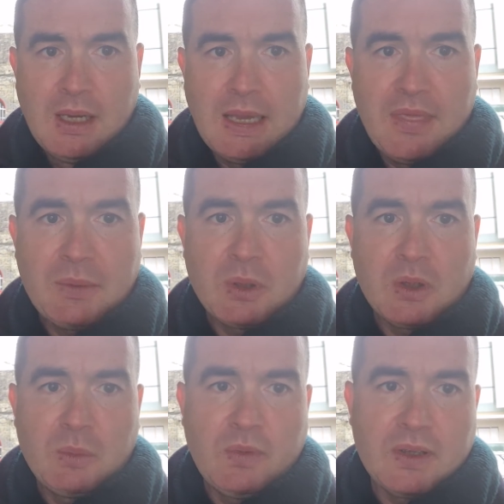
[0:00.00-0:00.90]
And then we're
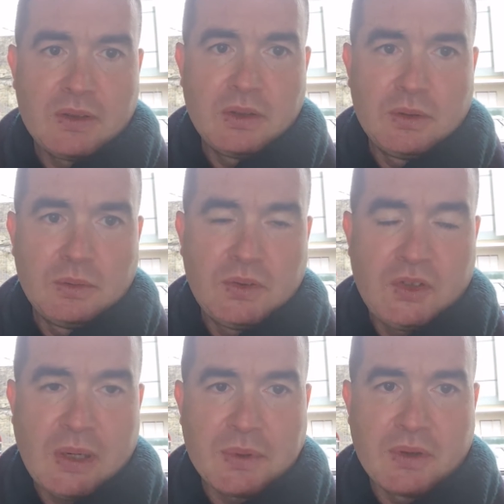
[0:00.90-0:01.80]
going to move on to
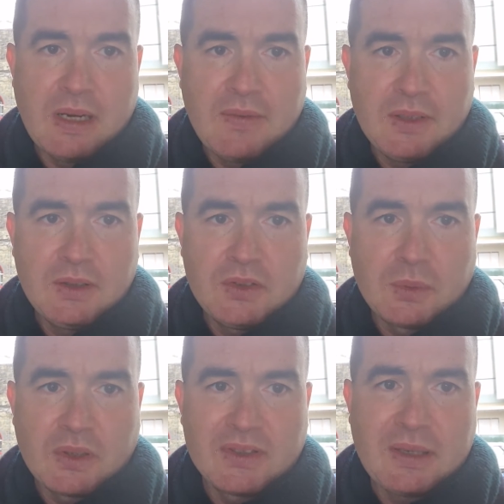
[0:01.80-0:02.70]
chapter 11,
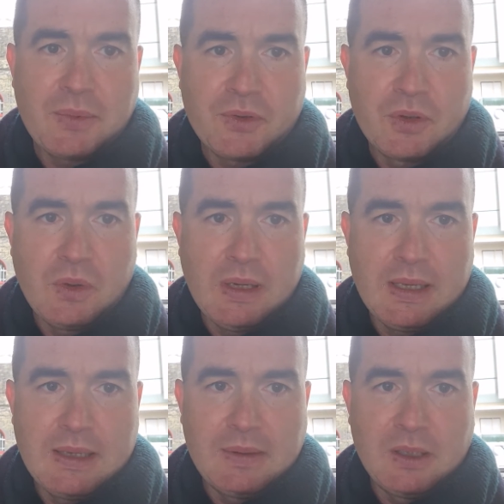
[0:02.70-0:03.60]
so we're going to skip through
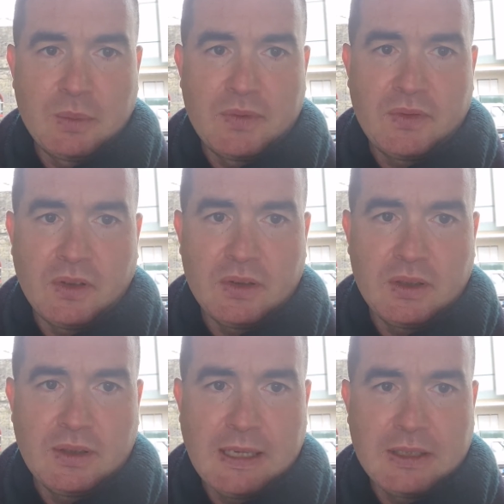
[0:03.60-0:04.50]
a number of
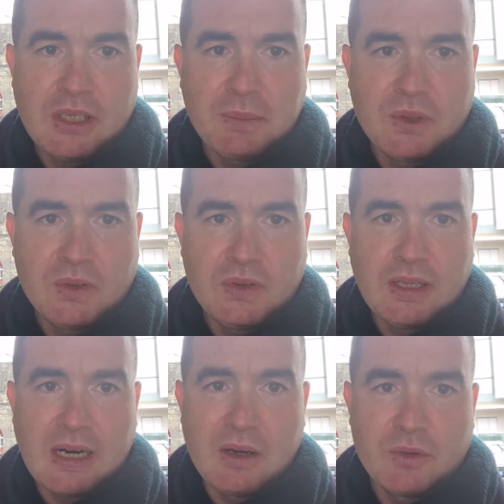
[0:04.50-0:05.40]
other chapters
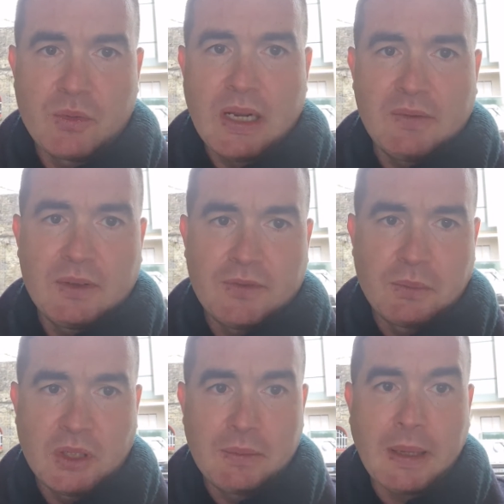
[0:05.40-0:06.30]
that aren't relevant
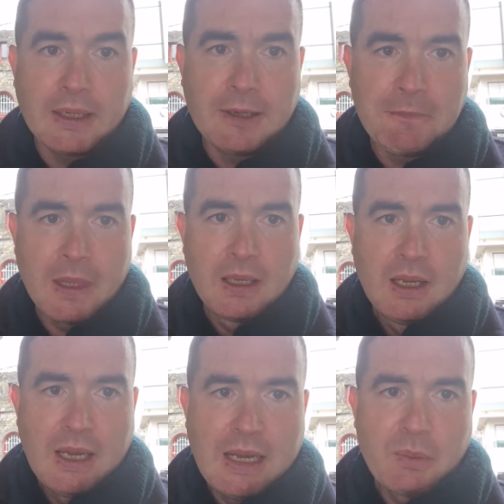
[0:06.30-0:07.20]
for money banking.
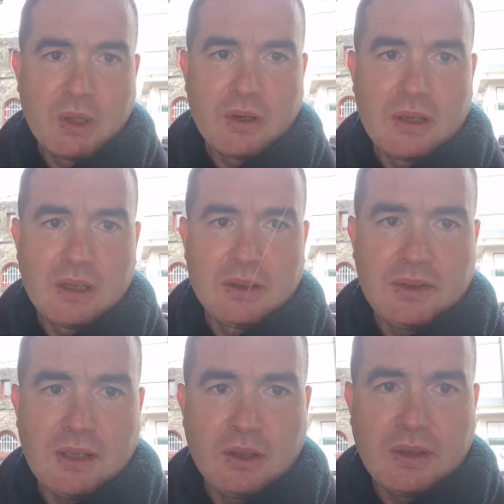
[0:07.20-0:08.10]
And we're going to
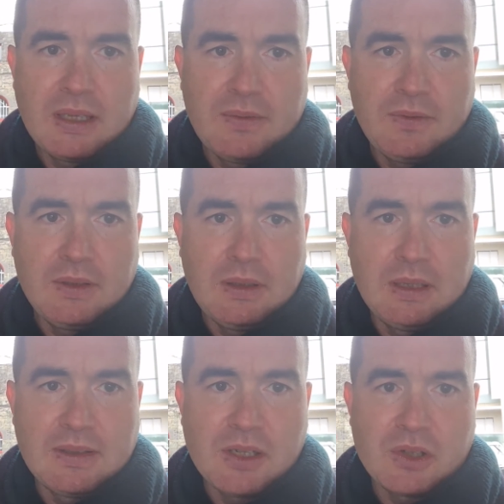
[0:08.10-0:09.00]
start looking at
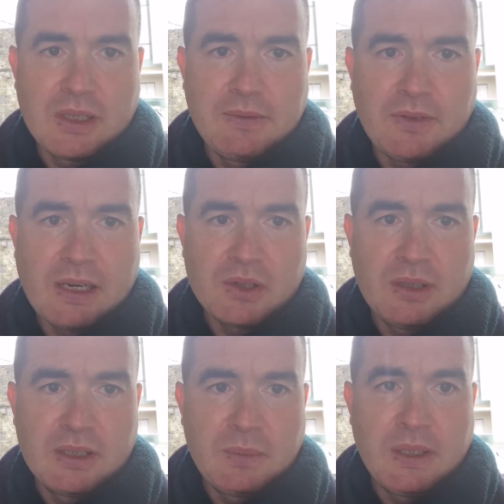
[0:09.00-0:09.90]
essentially
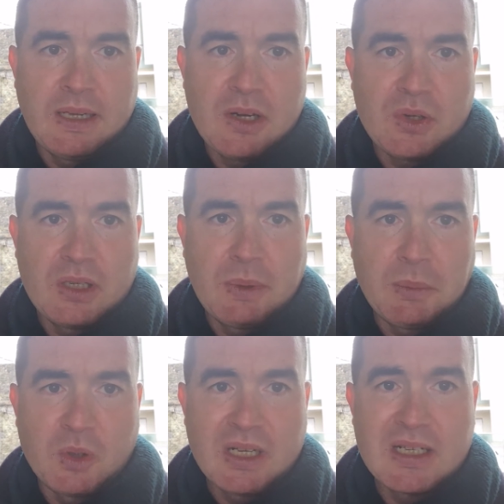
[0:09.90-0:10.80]
financial intermediation in a
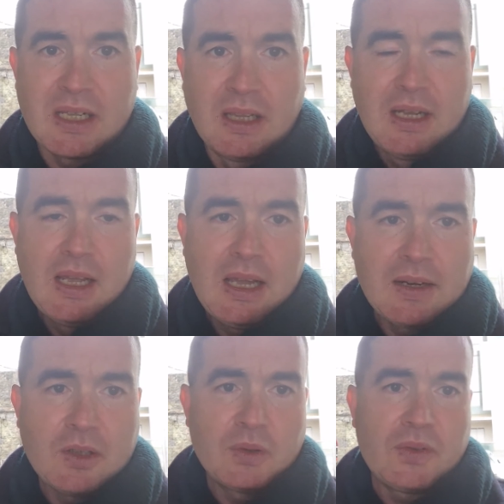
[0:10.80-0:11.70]
bit more detail.
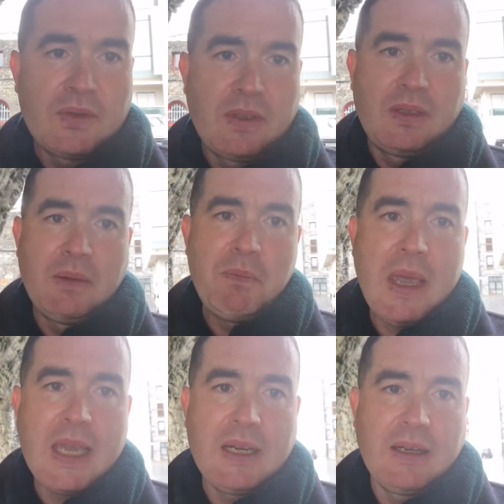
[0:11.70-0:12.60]
And of course, the
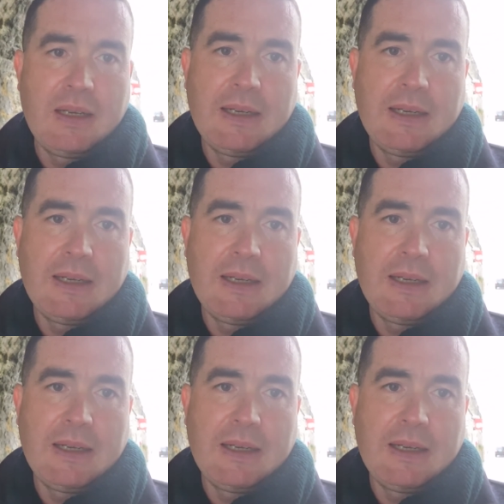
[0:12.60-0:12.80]
main